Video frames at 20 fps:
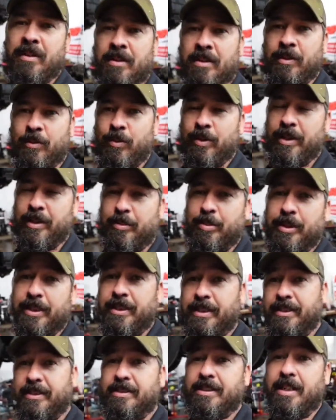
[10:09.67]
we
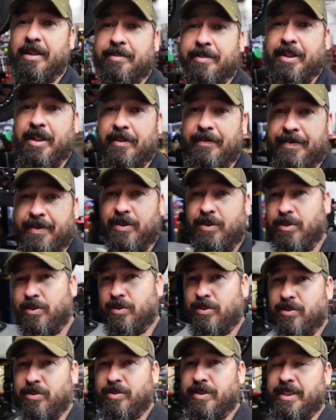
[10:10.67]
completely topped off the
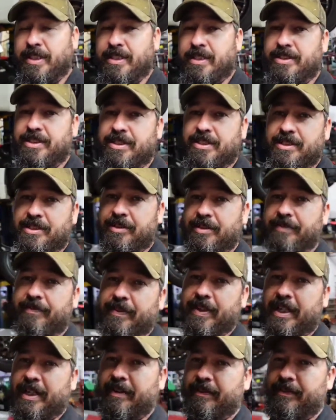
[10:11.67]
oil in the
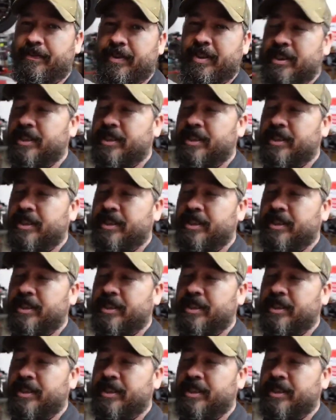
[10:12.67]
G35